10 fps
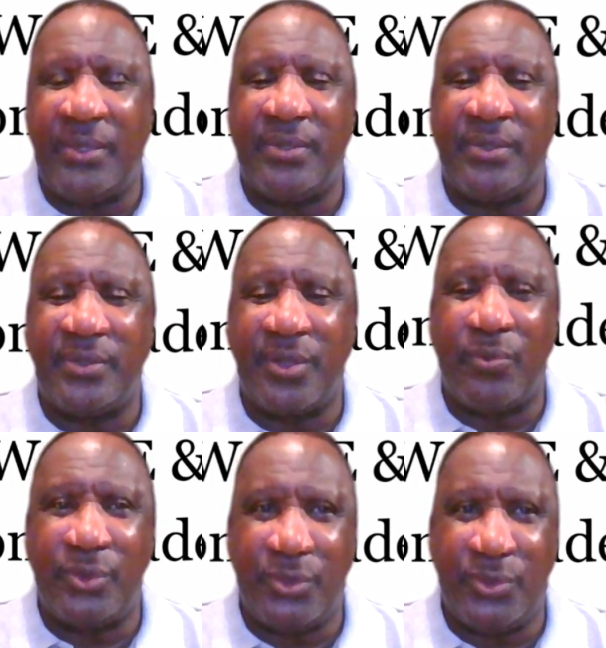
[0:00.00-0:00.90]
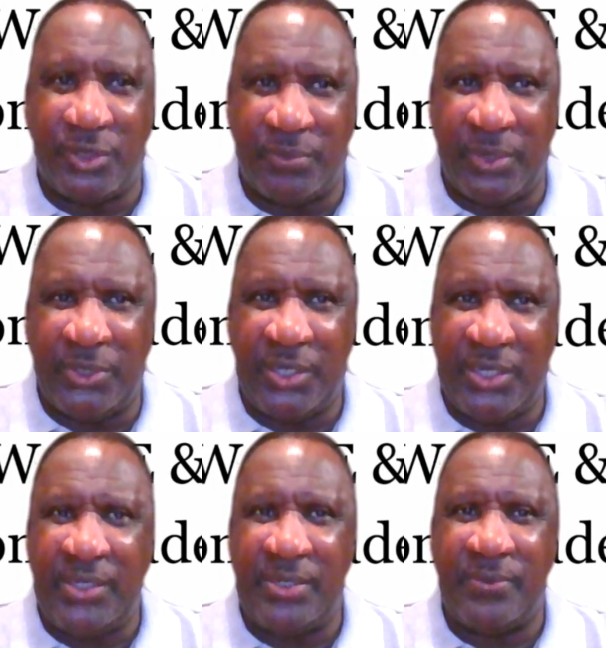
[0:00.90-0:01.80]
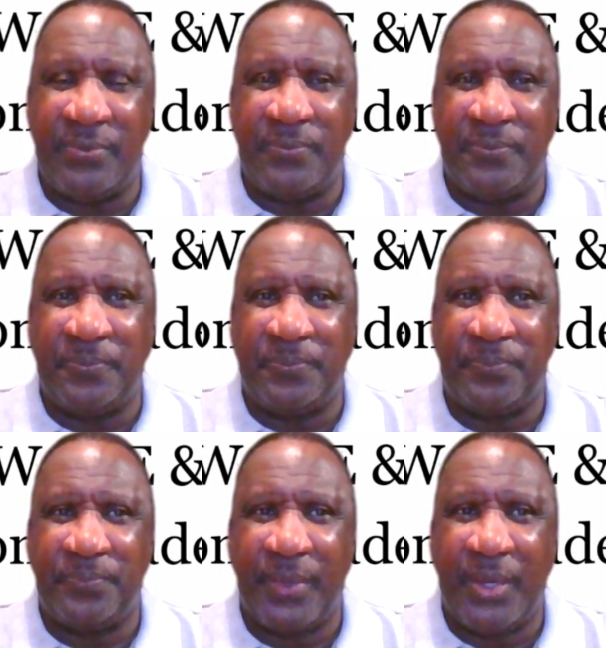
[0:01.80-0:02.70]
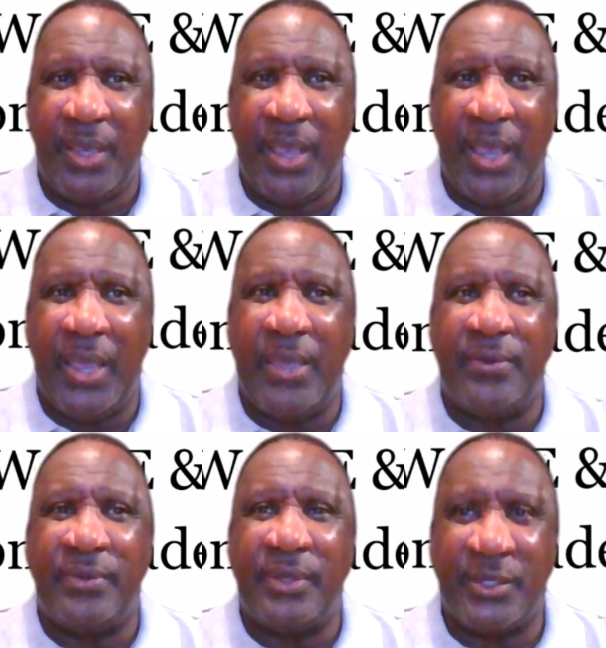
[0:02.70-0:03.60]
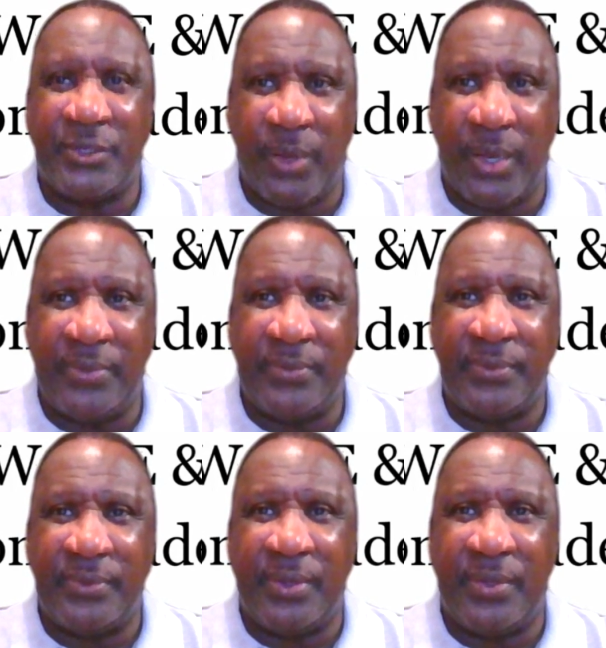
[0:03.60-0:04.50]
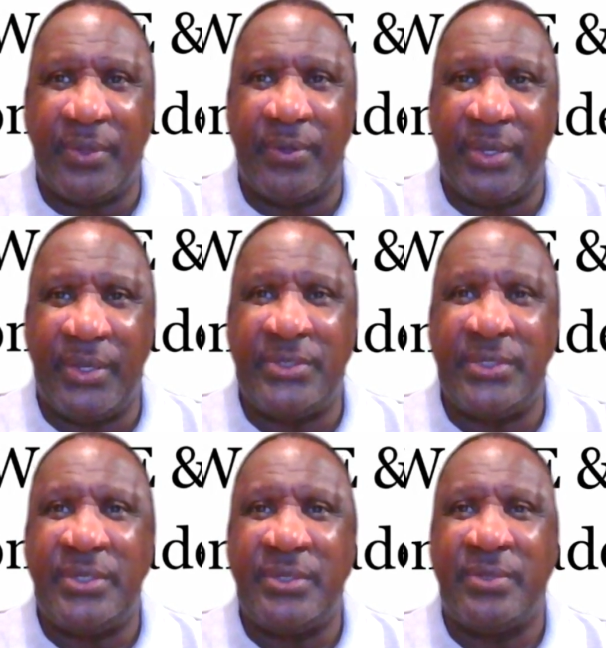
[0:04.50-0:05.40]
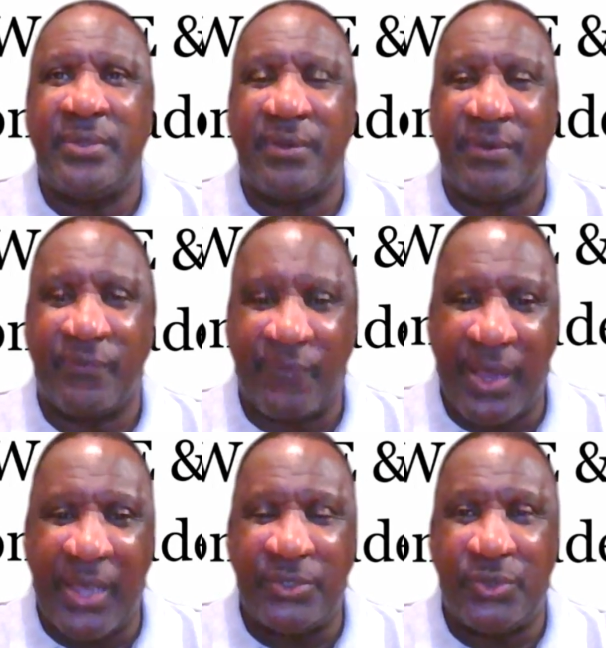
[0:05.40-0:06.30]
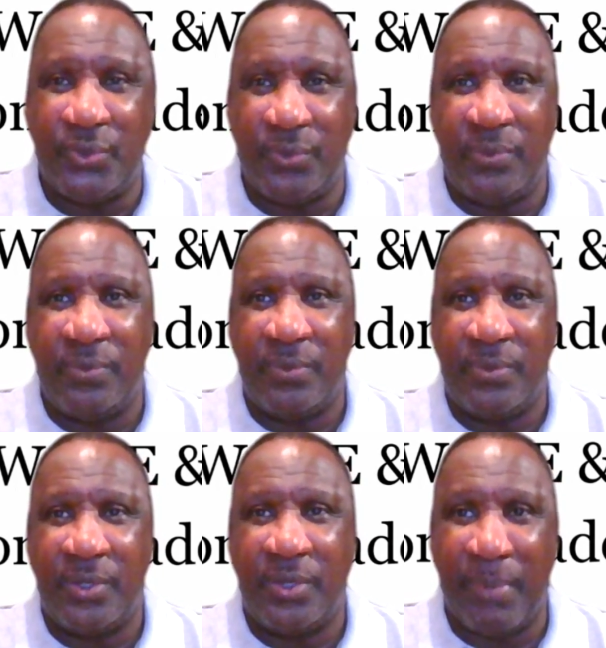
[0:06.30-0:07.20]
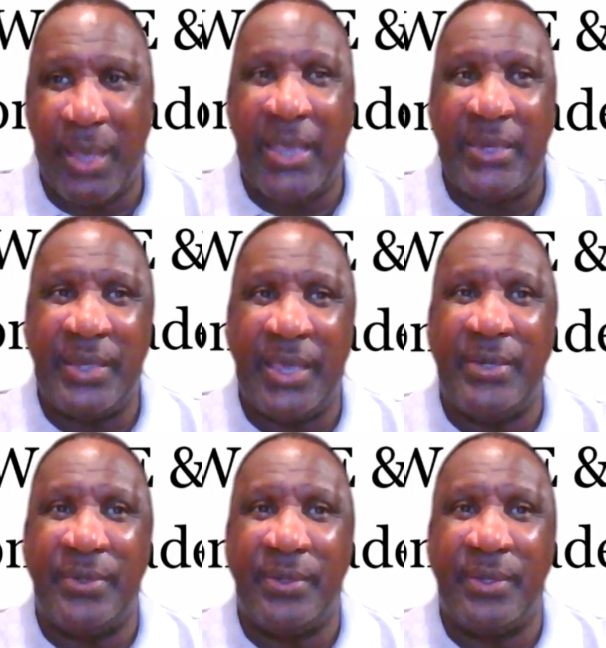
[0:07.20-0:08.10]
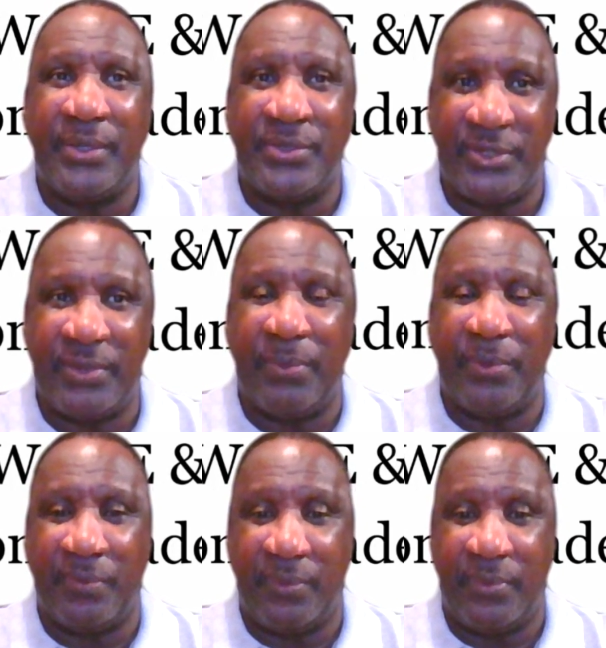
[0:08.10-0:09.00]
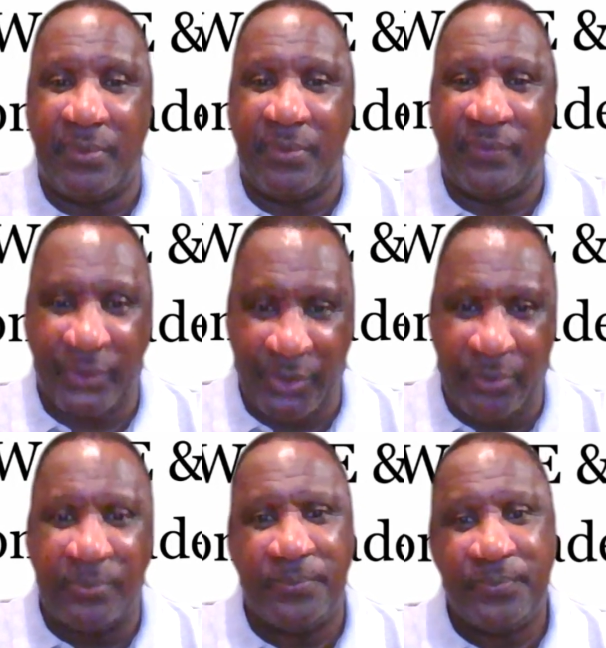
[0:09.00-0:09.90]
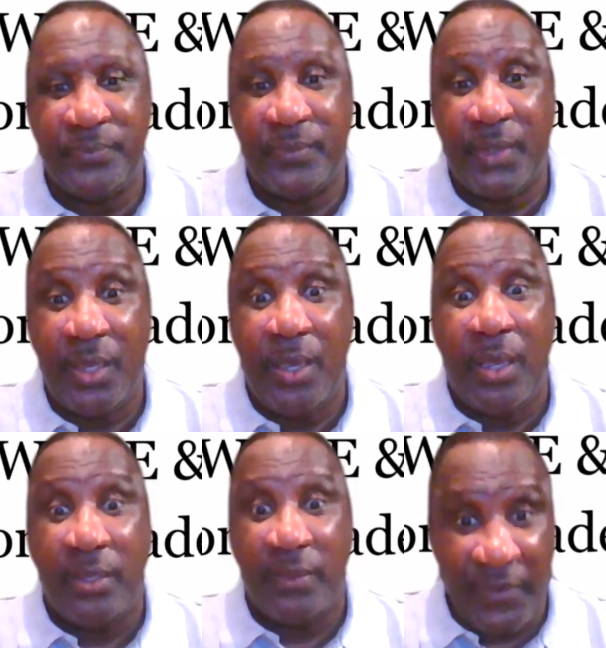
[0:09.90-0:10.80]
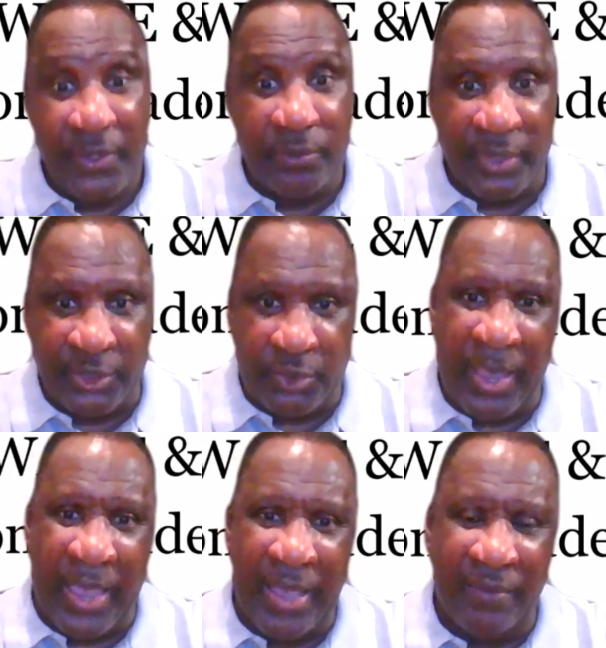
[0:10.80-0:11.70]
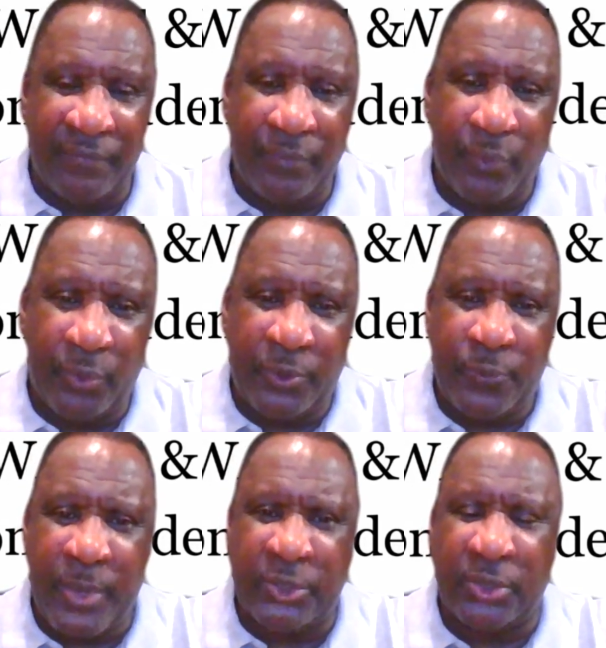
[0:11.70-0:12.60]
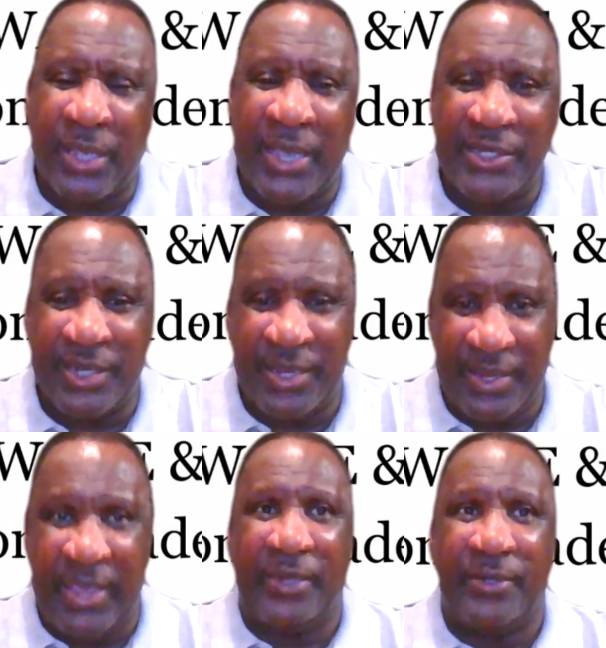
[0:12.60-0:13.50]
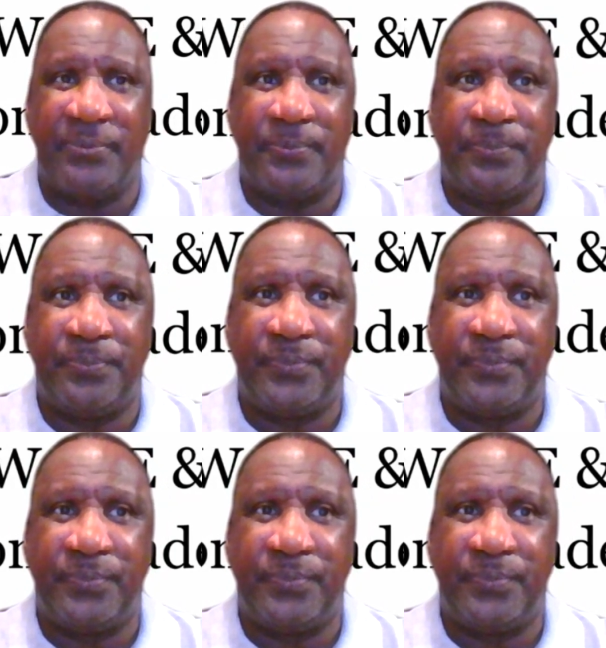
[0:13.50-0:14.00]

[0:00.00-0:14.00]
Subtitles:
they don't use as much heat. And guess what? They're easy for us to combine and assemble for you. The vendor that you have would specialize in that.